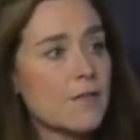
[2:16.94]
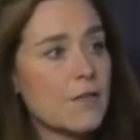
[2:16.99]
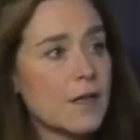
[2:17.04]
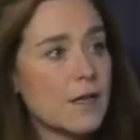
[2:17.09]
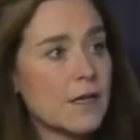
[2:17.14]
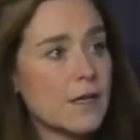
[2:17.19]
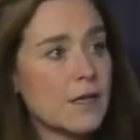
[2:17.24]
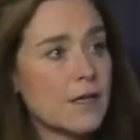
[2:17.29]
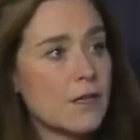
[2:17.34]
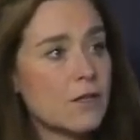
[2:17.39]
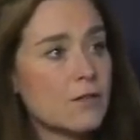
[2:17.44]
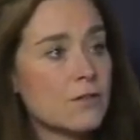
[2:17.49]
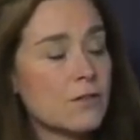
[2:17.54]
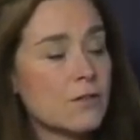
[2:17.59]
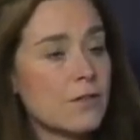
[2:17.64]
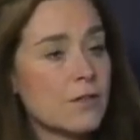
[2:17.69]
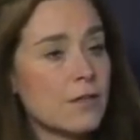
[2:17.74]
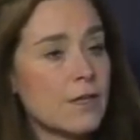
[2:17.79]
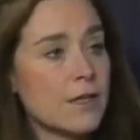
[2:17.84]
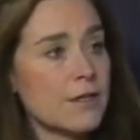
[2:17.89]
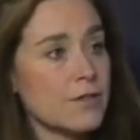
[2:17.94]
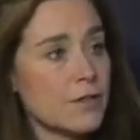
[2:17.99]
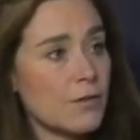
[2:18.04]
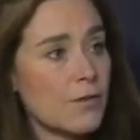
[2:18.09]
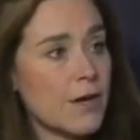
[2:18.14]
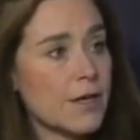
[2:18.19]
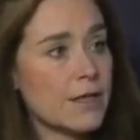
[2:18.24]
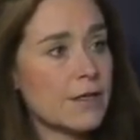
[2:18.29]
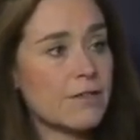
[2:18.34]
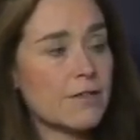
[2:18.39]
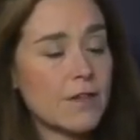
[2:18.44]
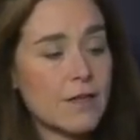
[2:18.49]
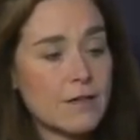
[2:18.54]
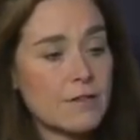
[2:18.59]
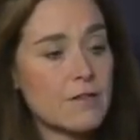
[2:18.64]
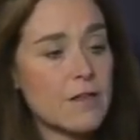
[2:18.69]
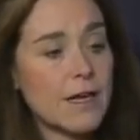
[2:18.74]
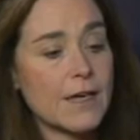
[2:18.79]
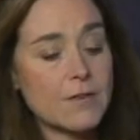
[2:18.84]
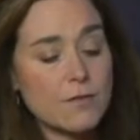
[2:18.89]
that integrated
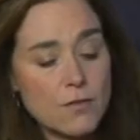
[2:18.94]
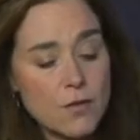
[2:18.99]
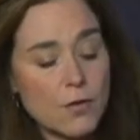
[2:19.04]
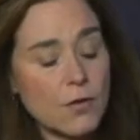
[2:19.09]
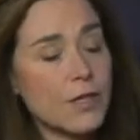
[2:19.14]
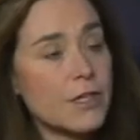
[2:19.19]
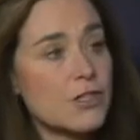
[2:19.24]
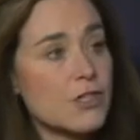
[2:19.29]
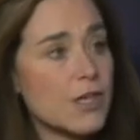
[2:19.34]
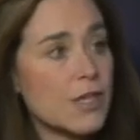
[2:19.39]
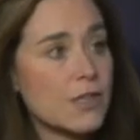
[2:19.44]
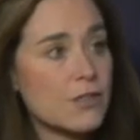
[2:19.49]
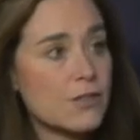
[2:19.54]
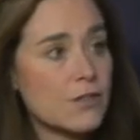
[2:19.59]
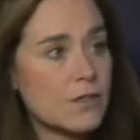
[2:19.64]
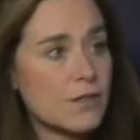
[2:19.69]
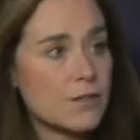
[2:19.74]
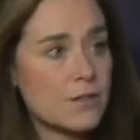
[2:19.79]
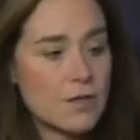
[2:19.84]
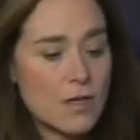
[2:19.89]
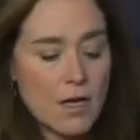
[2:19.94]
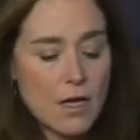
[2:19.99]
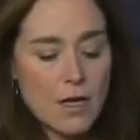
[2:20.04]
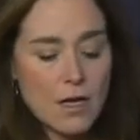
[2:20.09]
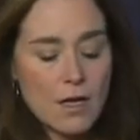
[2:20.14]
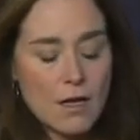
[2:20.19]
things like zoning changes,